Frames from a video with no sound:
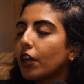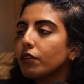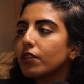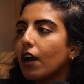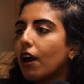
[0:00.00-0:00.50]

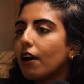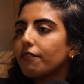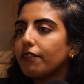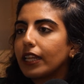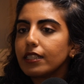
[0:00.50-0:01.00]
Those are
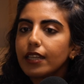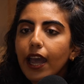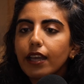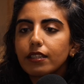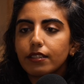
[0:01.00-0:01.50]

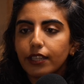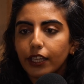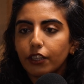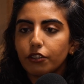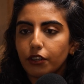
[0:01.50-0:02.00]

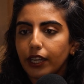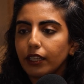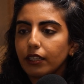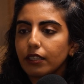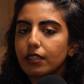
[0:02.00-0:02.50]
fantastic
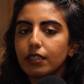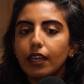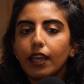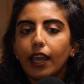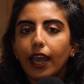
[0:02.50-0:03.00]
drinks,
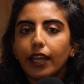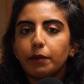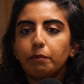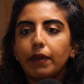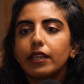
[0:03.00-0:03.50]
and
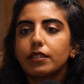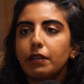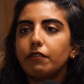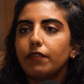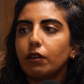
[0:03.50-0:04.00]
it makes
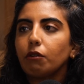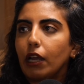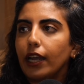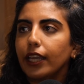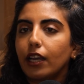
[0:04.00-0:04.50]
me feel
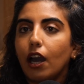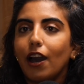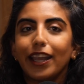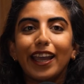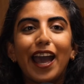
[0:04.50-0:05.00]
like
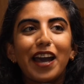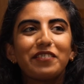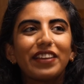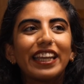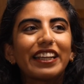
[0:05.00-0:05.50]
I
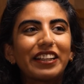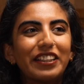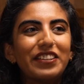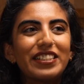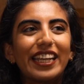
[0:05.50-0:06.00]
am
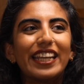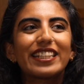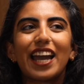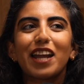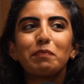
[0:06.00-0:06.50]

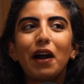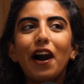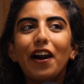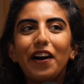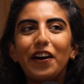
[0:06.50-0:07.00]
included and
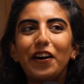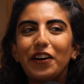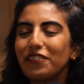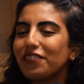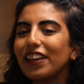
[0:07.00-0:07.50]
part
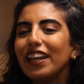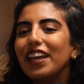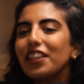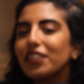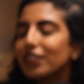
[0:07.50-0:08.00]
of
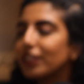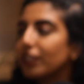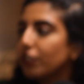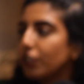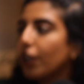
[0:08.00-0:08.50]

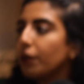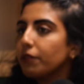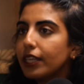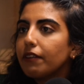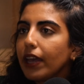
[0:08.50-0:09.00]

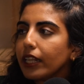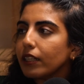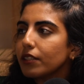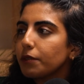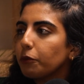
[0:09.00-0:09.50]
the
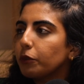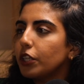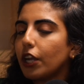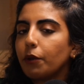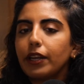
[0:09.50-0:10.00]
event.
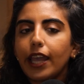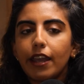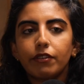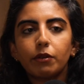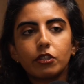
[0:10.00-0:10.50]
When
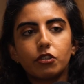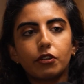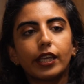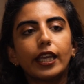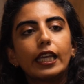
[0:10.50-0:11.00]
everyone's
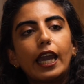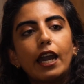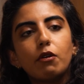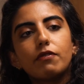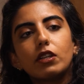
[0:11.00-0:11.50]
drinking
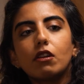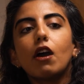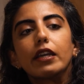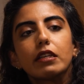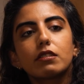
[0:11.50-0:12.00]
out of a
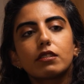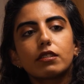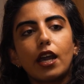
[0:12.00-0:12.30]
nice